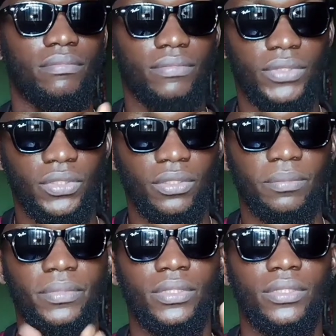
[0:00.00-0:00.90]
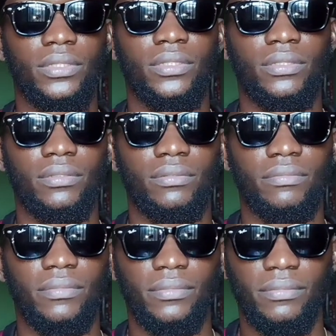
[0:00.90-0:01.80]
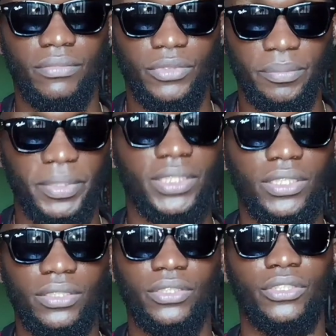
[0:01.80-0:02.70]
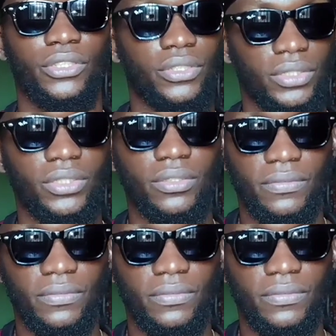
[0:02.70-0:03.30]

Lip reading: stop repeating yourself.